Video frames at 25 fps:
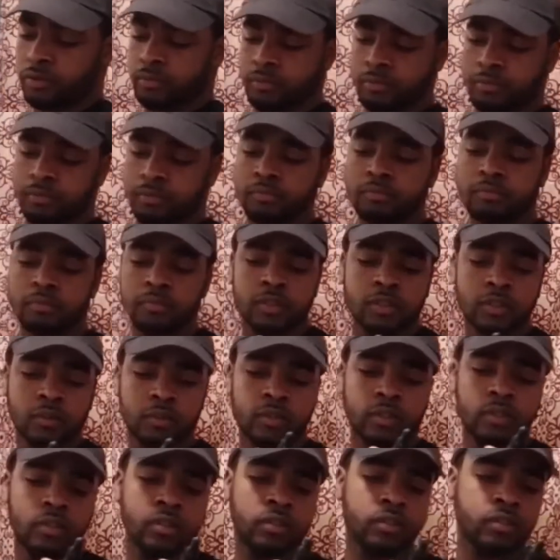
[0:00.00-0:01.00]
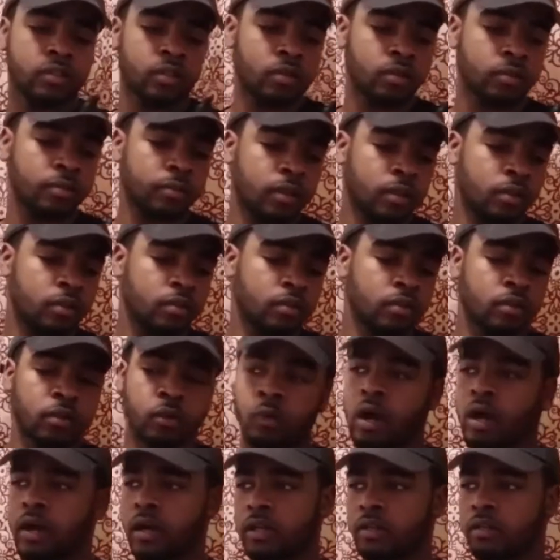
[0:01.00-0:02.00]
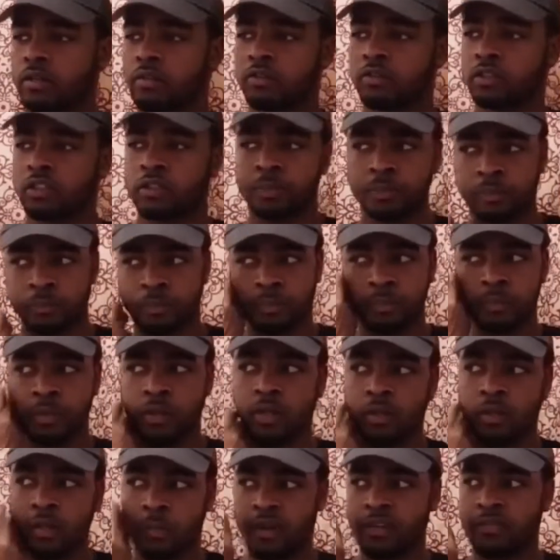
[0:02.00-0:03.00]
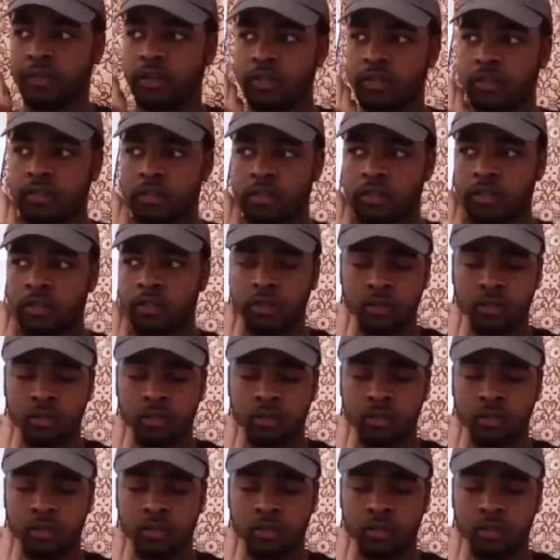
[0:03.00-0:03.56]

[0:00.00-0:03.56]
Let me see what he's talking about. What I gotta do? Just put it on my face. A